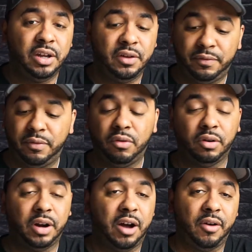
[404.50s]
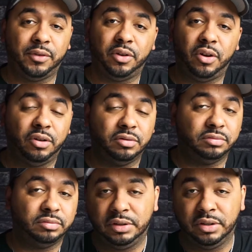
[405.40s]
for however long
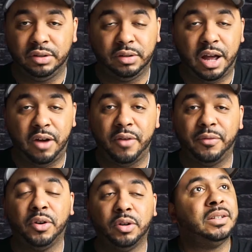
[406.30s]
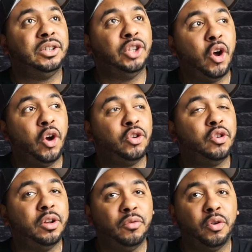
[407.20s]
the however long you
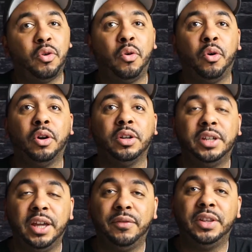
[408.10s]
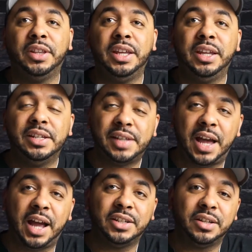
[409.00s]
can record given the
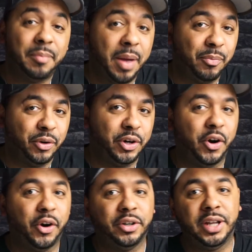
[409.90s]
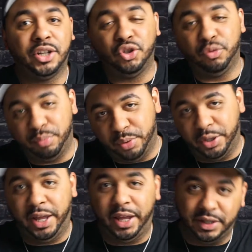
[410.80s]
size of the memory card that you
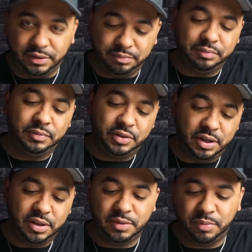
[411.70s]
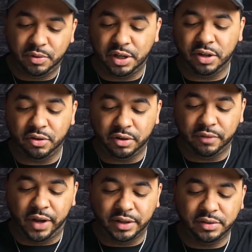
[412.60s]
put in to this particular
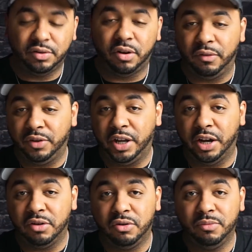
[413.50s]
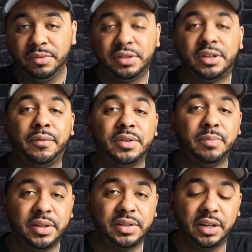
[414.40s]
device. So if you get home, stuff is
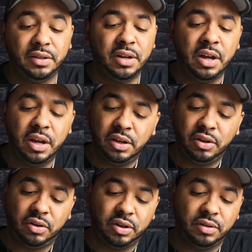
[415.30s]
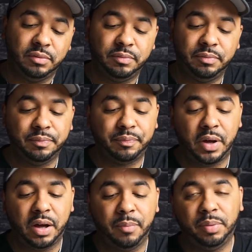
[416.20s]
missing, you can
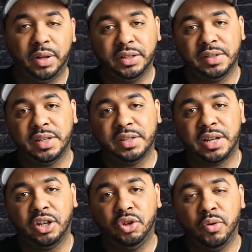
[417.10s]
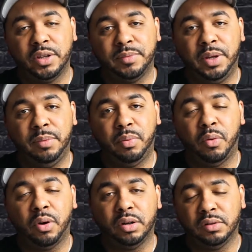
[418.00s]
uh, plug this in. It's got a USB
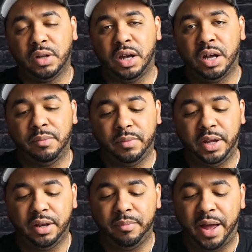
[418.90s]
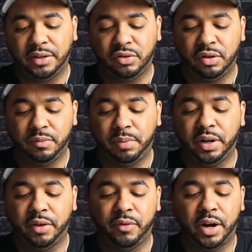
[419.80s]
port um, in the back, so you can
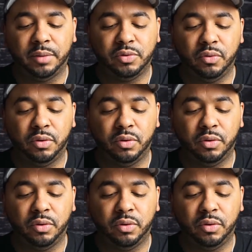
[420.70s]
plug it right up to a